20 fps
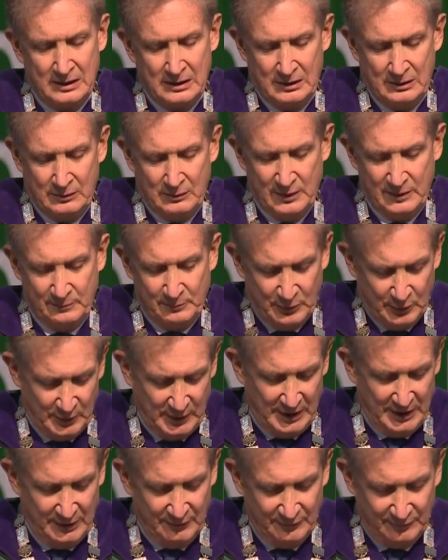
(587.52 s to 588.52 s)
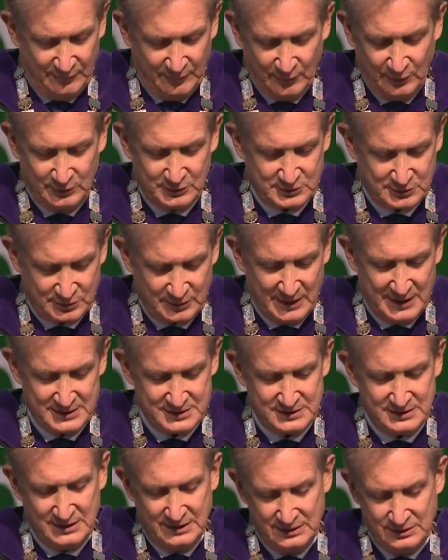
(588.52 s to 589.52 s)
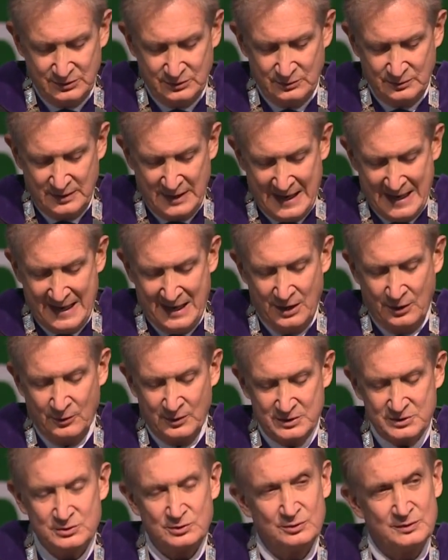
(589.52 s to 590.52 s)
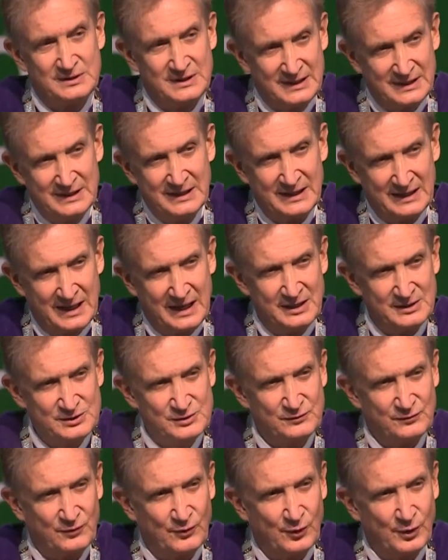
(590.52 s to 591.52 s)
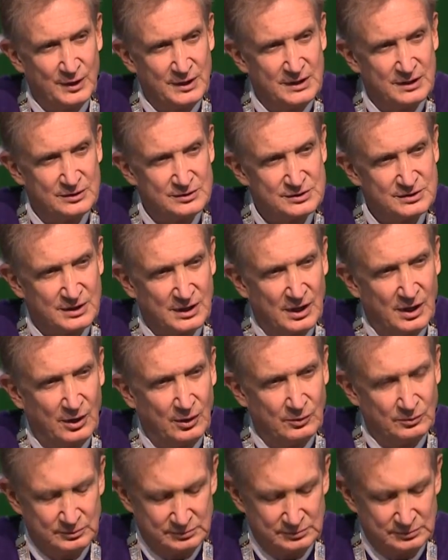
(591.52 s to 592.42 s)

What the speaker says: We put our full trust in you now as you did in us 4 years ago.